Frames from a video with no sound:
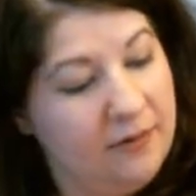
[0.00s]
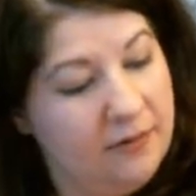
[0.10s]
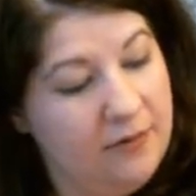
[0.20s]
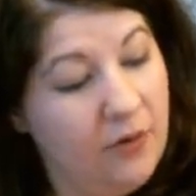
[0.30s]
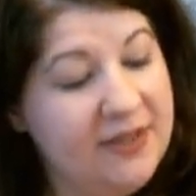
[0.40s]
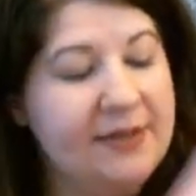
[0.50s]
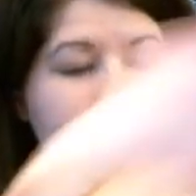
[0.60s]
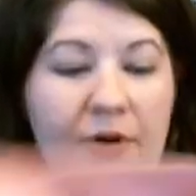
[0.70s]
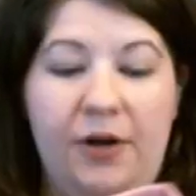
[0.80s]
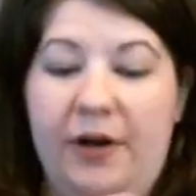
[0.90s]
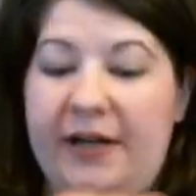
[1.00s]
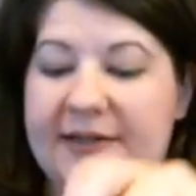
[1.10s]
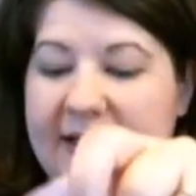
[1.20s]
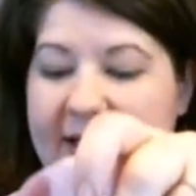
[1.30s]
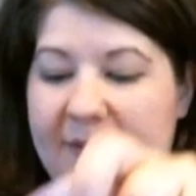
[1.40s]
no, it's embroidery. It's
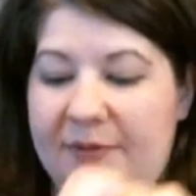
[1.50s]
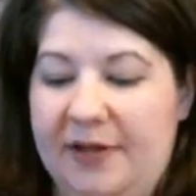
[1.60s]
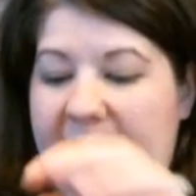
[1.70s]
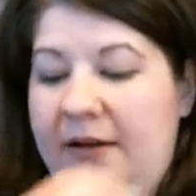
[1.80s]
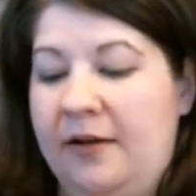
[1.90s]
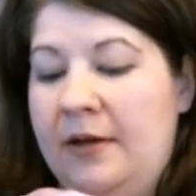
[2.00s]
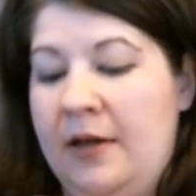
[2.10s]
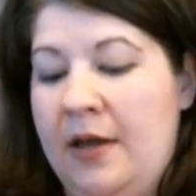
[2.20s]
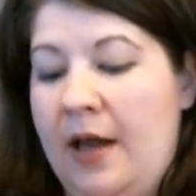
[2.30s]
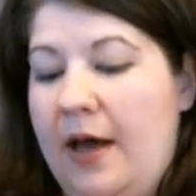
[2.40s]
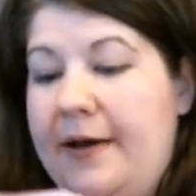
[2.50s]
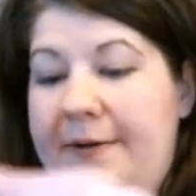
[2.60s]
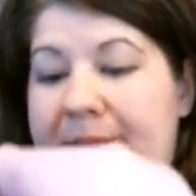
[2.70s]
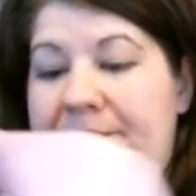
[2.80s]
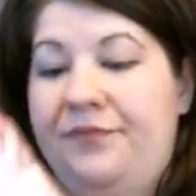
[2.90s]
like an applique.
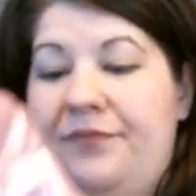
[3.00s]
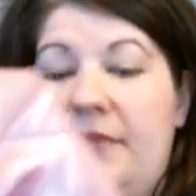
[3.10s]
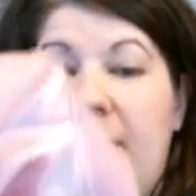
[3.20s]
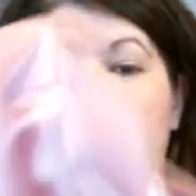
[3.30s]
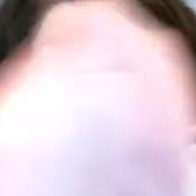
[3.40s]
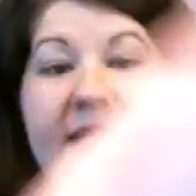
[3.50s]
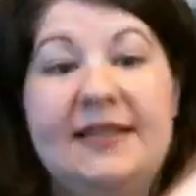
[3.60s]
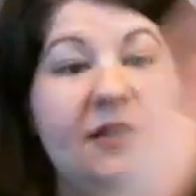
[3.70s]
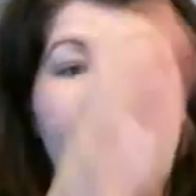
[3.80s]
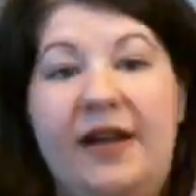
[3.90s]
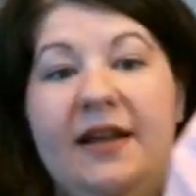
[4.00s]
Um, it's in great